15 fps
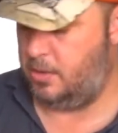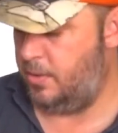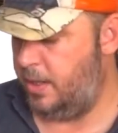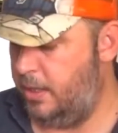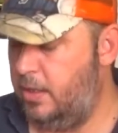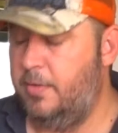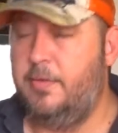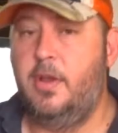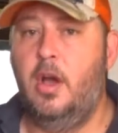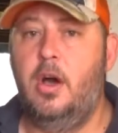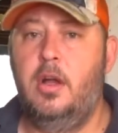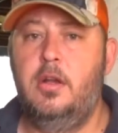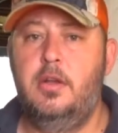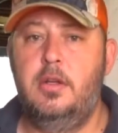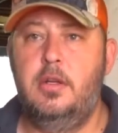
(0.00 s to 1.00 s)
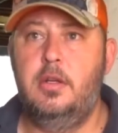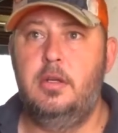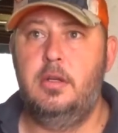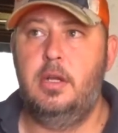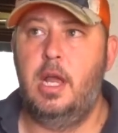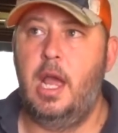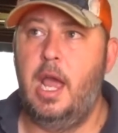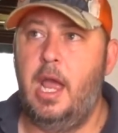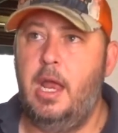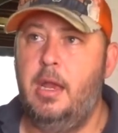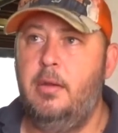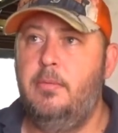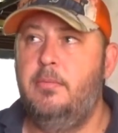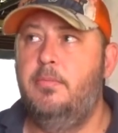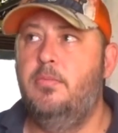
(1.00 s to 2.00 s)
crank I've got
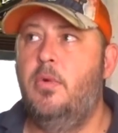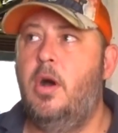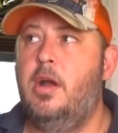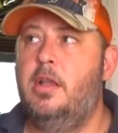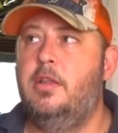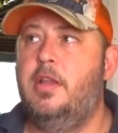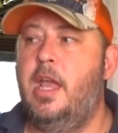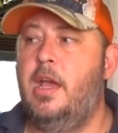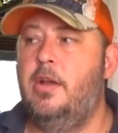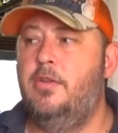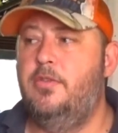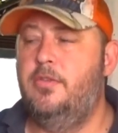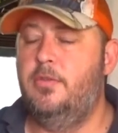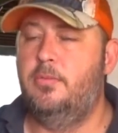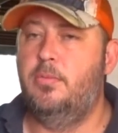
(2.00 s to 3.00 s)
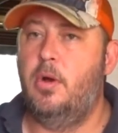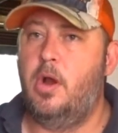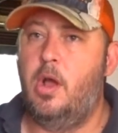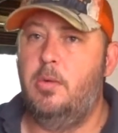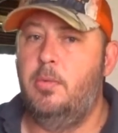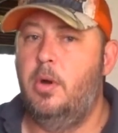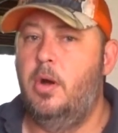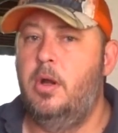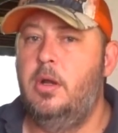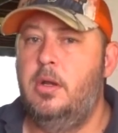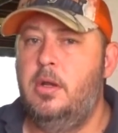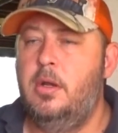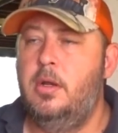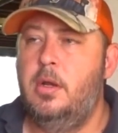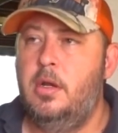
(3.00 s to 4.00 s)
and white it down to what I want
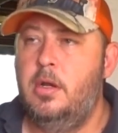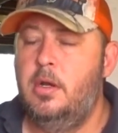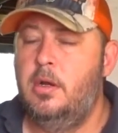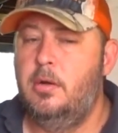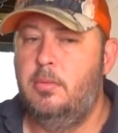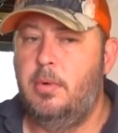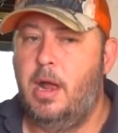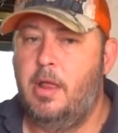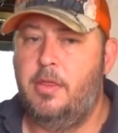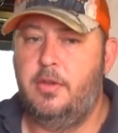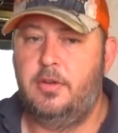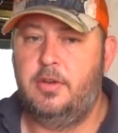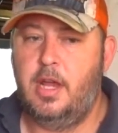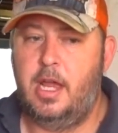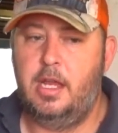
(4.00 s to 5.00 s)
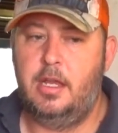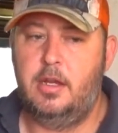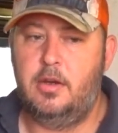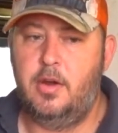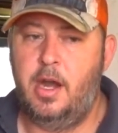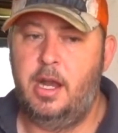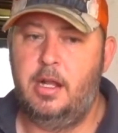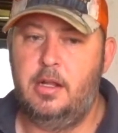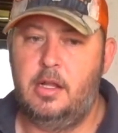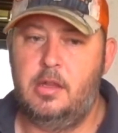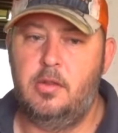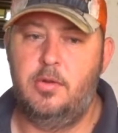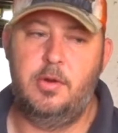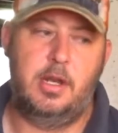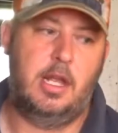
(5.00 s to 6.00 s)
rather than take a crank that's
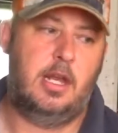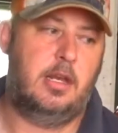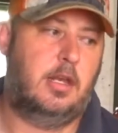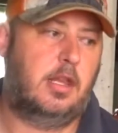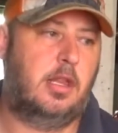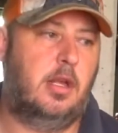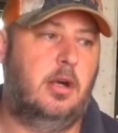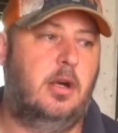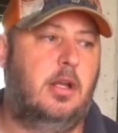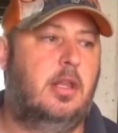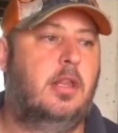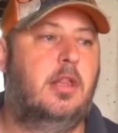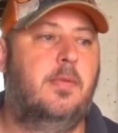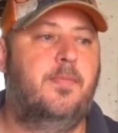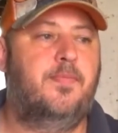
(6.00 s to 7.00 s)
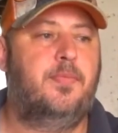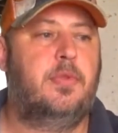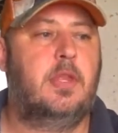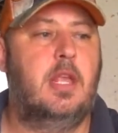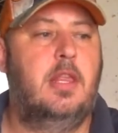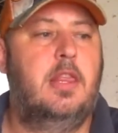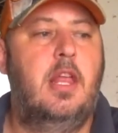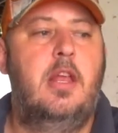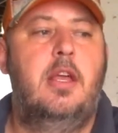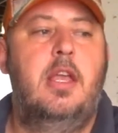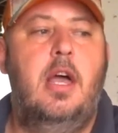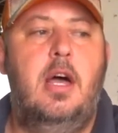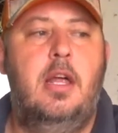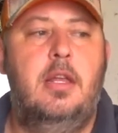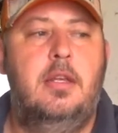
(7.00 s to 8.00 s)
already undersized that I
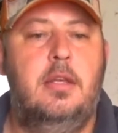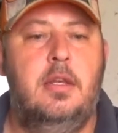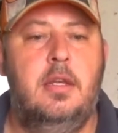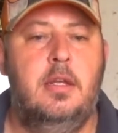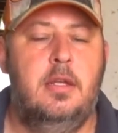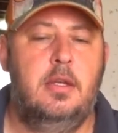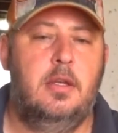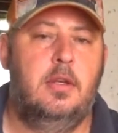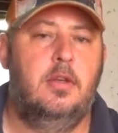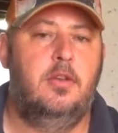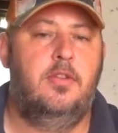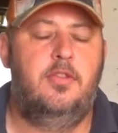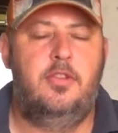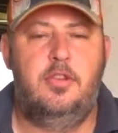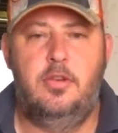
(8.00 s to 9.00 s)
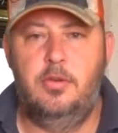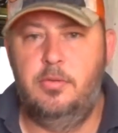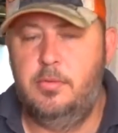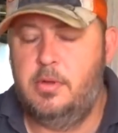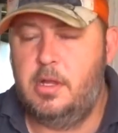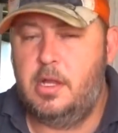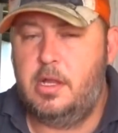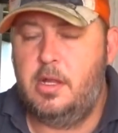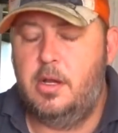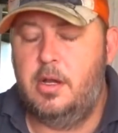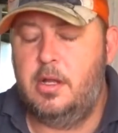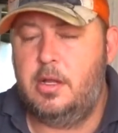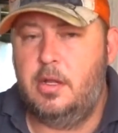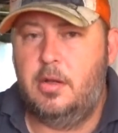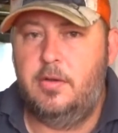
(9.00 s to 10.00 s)
can't choose the
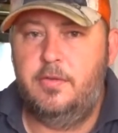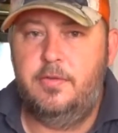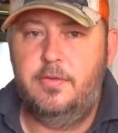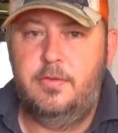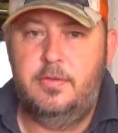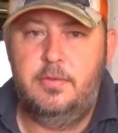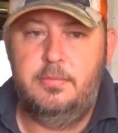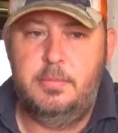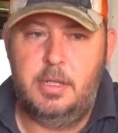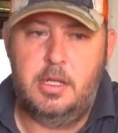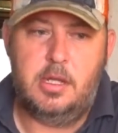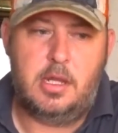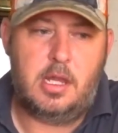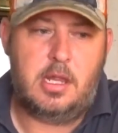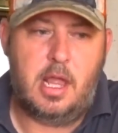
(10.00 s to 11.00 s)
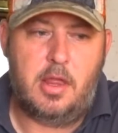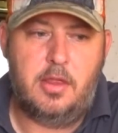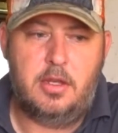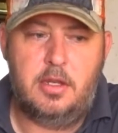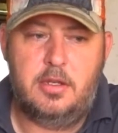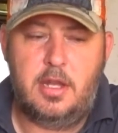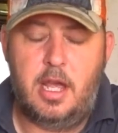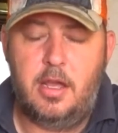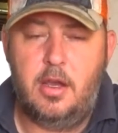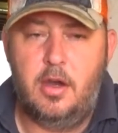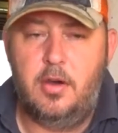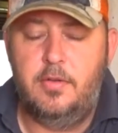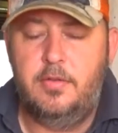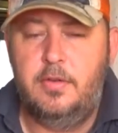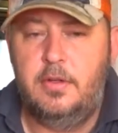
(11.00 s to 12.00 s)
size of because there's nothing to take
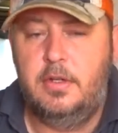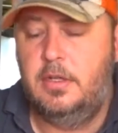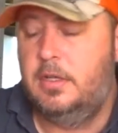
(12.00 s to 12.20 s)
off.